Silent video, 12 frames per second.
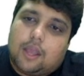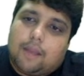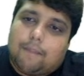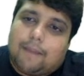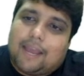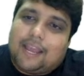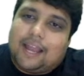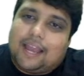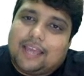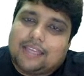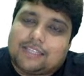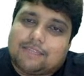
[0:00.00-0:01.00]
My
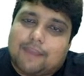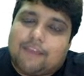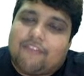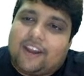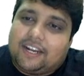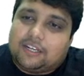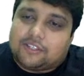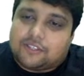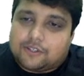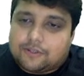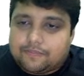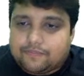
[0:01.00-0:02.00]
guys, my
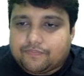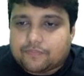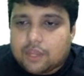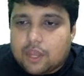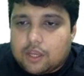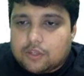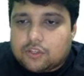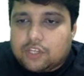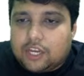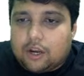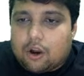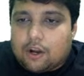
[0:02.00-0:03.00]
friends, C
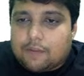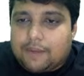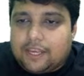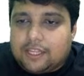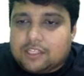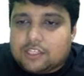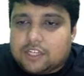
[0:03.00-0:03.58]
naught means